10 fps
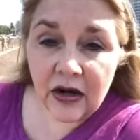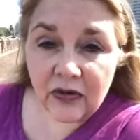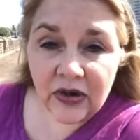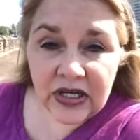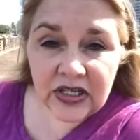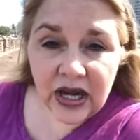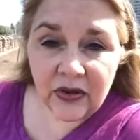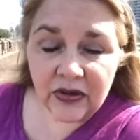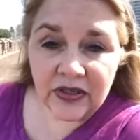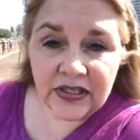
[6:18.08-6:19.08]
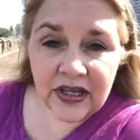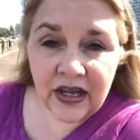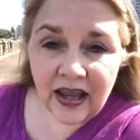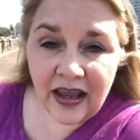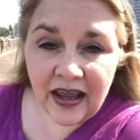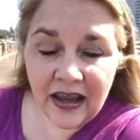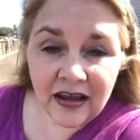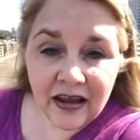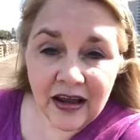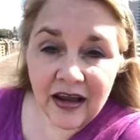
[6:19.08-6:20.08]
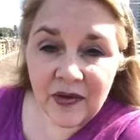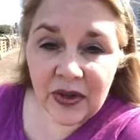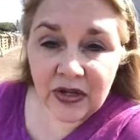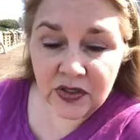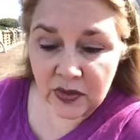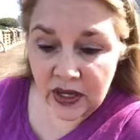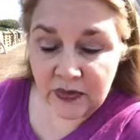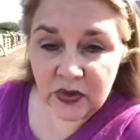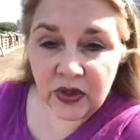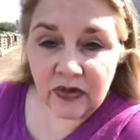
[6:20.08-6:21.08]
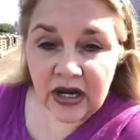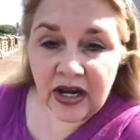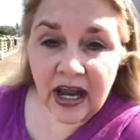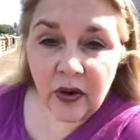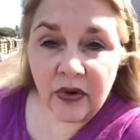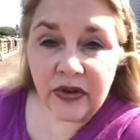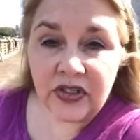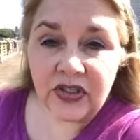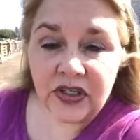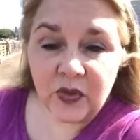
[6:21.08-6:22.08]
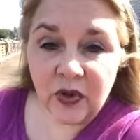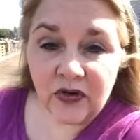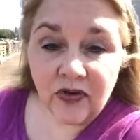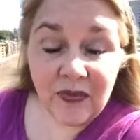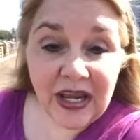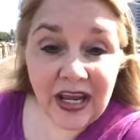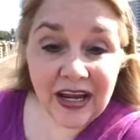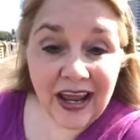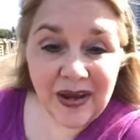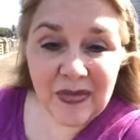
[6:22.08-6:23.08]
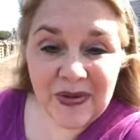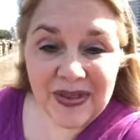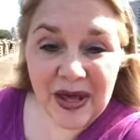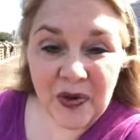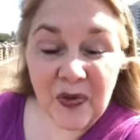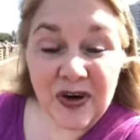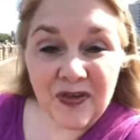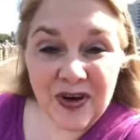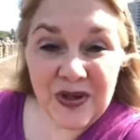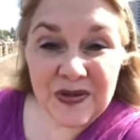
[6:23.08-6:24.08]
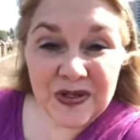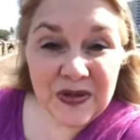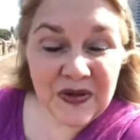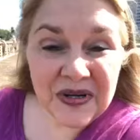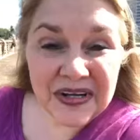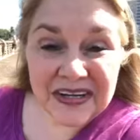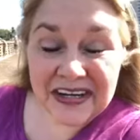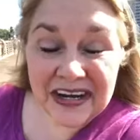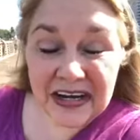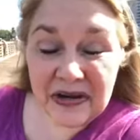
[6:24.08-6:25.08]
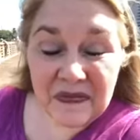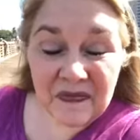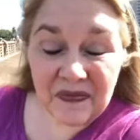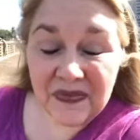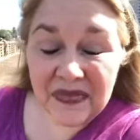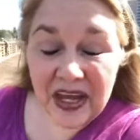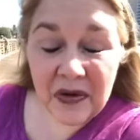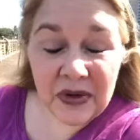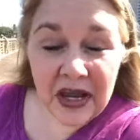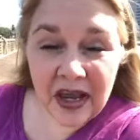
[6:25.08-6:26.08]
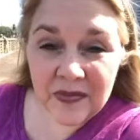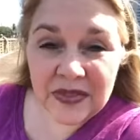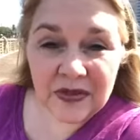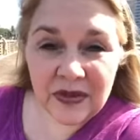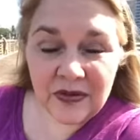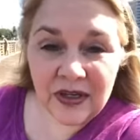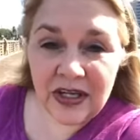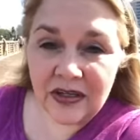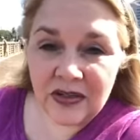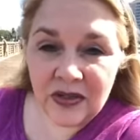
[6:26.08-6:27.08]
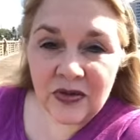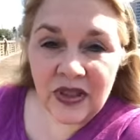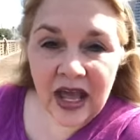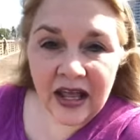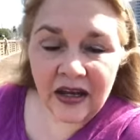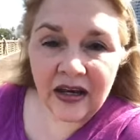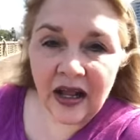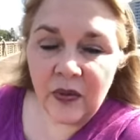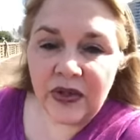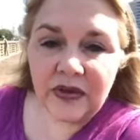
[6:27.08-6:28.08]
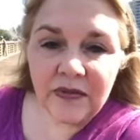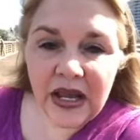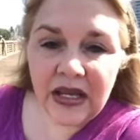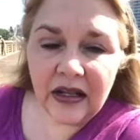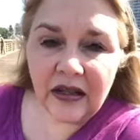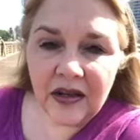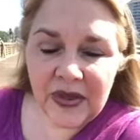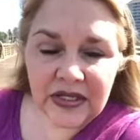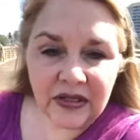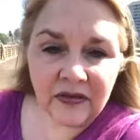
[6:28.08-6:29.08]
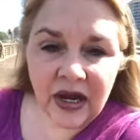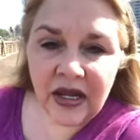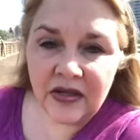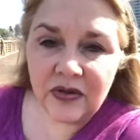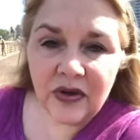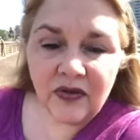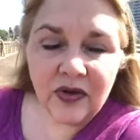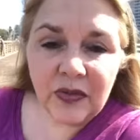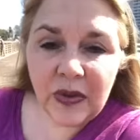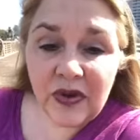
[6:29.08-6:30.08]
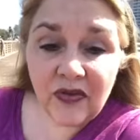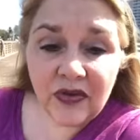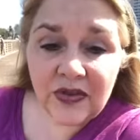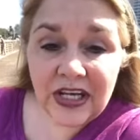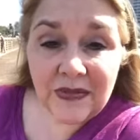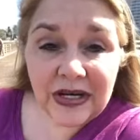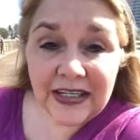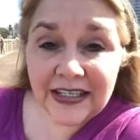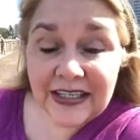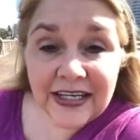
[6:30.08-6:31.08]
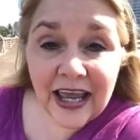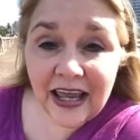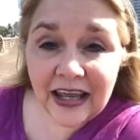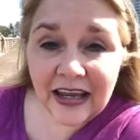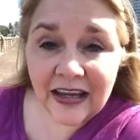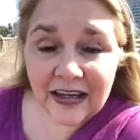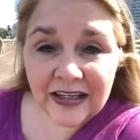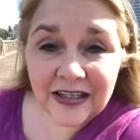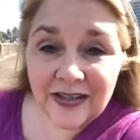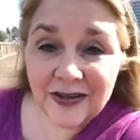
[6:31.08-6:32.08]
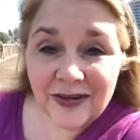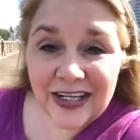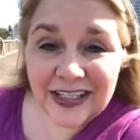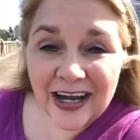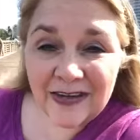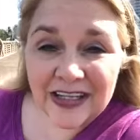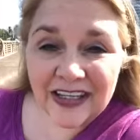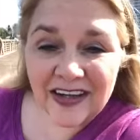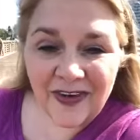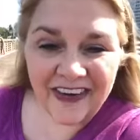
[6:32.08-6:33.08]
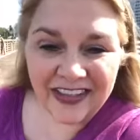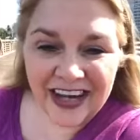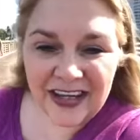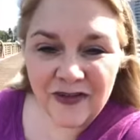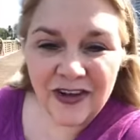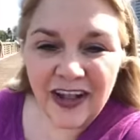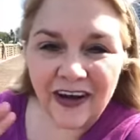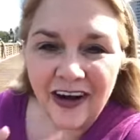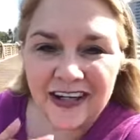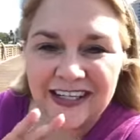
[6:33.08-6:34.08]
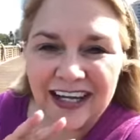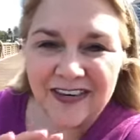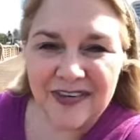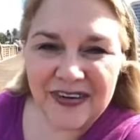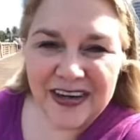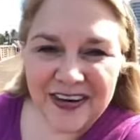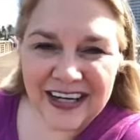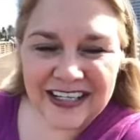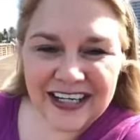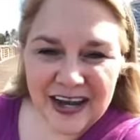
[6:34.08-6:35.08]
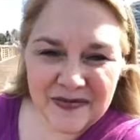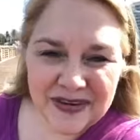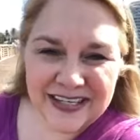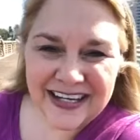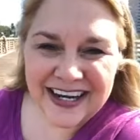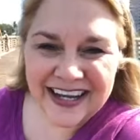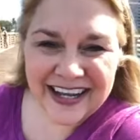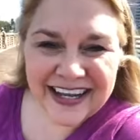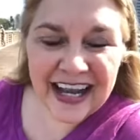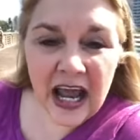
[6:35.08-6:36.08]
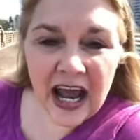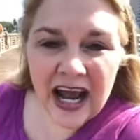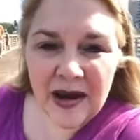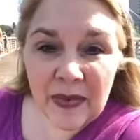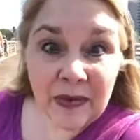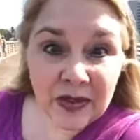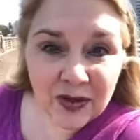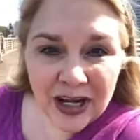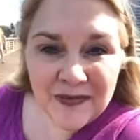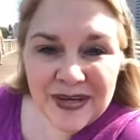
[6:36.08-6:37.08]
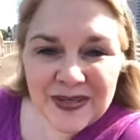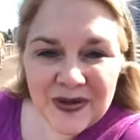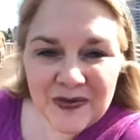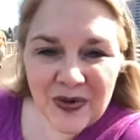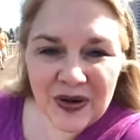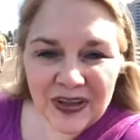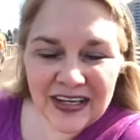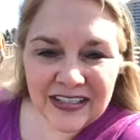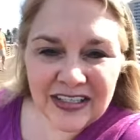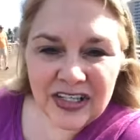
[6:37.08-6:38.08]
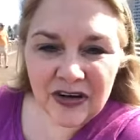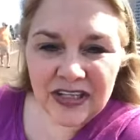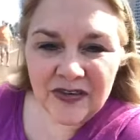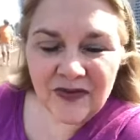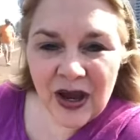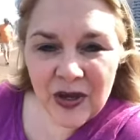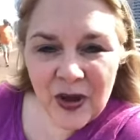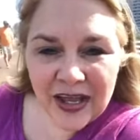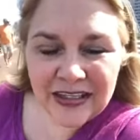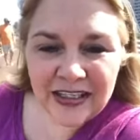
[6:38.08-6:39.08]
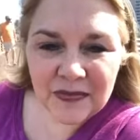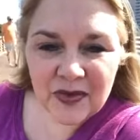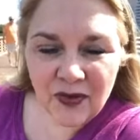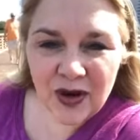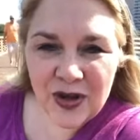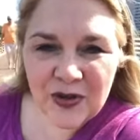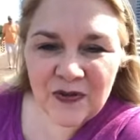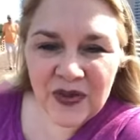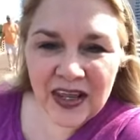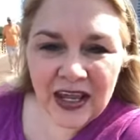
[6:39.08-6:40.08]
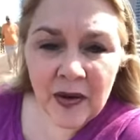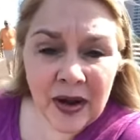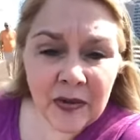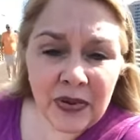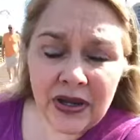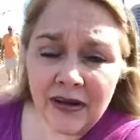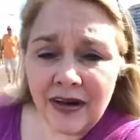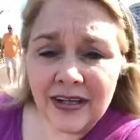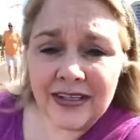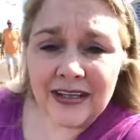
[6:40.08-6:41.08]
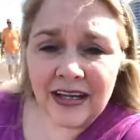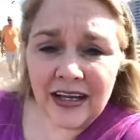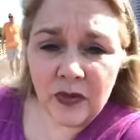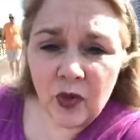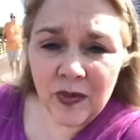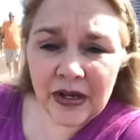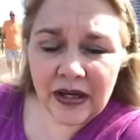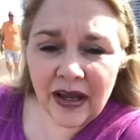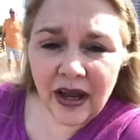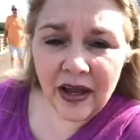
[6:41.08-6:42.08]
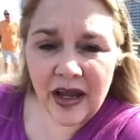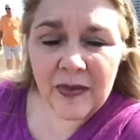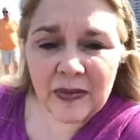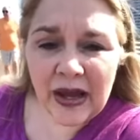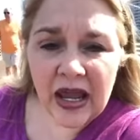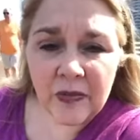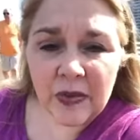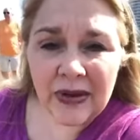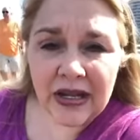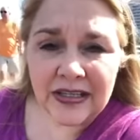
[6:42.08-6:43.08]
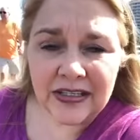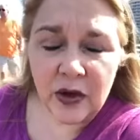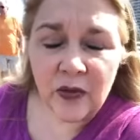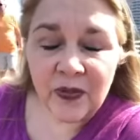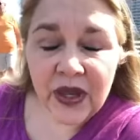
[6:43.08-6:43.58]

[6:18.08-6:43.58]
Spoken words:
reach out and say, hey, here's what I'm doing right now, or this just worked for me, and hey, maybe that'll work for you too. I would absolutely do that, and I would make it limited, right? Do it for maybe 15 minutes a day just to reach out to them. Oh, thank you for the hearts. Hi, everybody watching. I appreciate it. I'm going to try and be doing more of these and sharing some value add tips for you. And I'm on a pier, and it's sunny and warm, and I'm in my happy place. So,